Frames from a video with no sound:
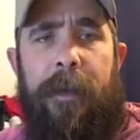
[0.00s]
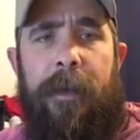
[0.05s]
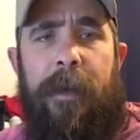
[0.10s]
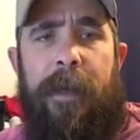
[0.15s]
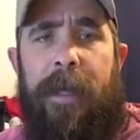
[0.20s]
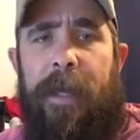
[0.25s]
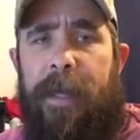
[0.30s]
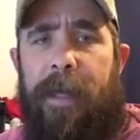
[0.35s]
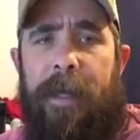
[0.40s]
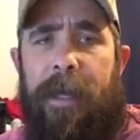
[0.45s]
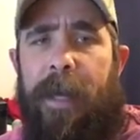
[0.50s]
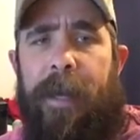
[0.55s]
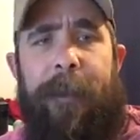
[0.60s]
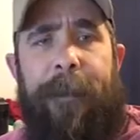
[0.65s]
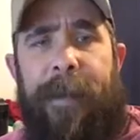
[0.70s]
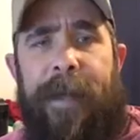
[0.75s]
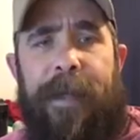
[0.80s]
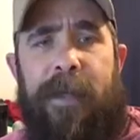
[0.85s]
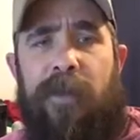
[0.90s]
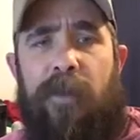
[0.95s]
and
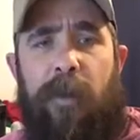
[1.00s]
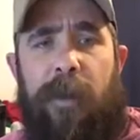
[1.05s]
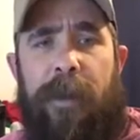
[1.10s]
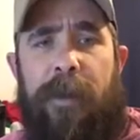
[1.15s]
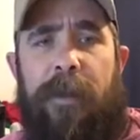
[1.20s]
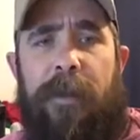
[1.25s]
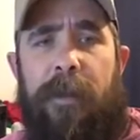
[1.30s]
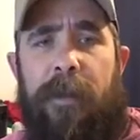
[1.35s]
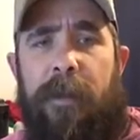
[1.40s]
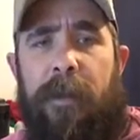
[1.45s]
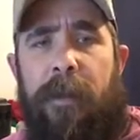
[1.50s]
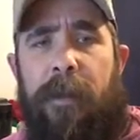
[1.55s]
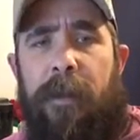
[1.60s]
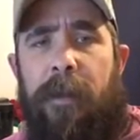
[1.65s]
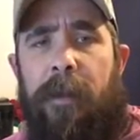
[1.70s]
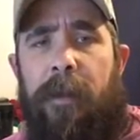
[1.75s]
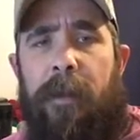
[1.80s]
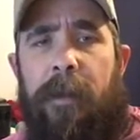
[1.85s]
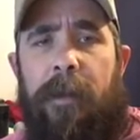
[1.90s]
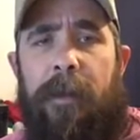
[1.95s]
not mess with
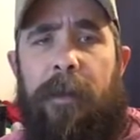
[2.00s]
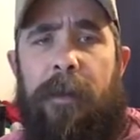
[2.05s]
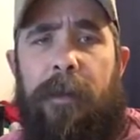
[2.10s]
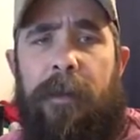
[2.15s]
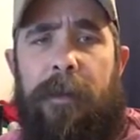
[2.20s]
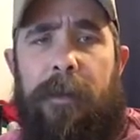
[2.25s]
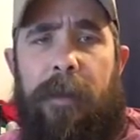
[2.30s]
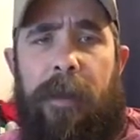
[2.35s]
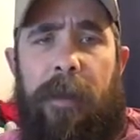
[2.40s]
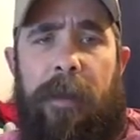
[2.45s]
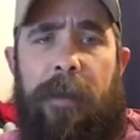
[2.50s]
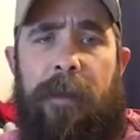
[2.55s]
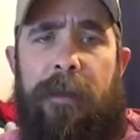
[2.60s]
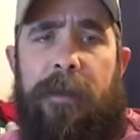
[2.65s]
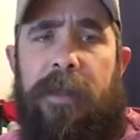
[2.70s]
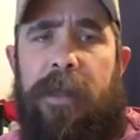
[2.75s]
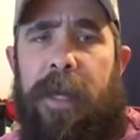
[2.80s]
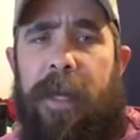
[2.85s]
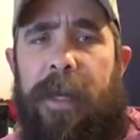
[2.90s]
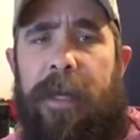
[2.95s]
the
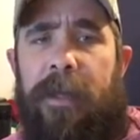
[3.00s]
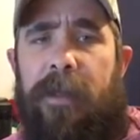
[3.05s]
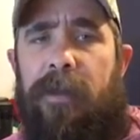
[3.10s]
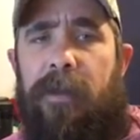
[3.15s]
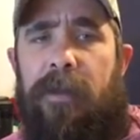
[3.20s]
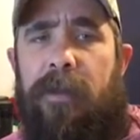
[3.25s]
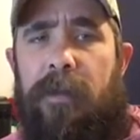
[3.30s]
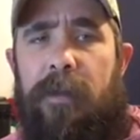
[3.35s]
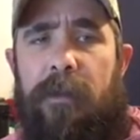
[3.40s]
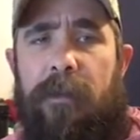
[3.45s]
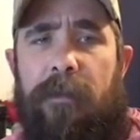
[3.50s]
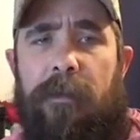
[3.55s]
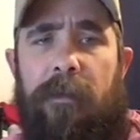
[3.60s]
settings